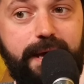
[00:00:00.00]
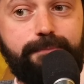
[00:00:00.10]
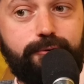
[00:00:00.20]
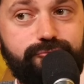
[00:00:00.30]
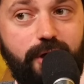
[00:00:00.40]

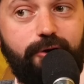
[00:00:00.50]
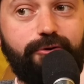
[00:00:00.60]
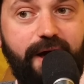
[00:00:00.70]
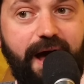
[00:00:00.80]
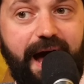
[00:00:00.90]
people
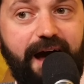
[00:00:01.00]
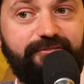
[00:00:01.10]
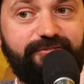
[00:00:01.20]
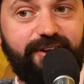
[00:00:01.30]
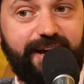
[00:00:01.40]
don't
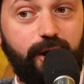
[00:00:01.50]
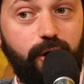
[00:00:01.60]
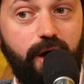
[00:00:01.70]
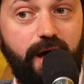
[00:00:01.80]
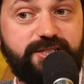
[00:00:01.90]
have
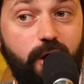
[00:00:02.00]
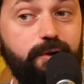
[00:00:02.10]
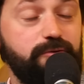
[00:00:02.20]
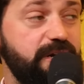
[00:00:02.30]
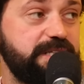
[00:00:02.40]
it's
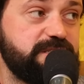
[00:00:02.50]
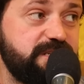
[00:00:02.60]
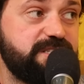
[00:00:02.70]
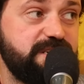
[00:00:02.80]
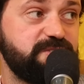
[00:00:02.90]
only really in the
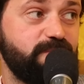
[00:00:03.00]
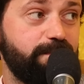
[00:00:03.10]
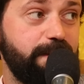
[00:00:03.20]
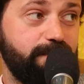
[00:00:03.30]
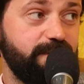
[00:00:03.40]
cities where
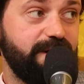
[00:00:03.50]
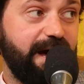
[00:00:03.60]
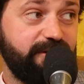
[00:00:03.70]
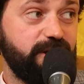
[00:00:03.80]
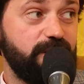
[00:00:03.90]
people are
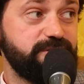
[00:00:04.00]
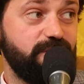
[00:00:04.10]
having a nice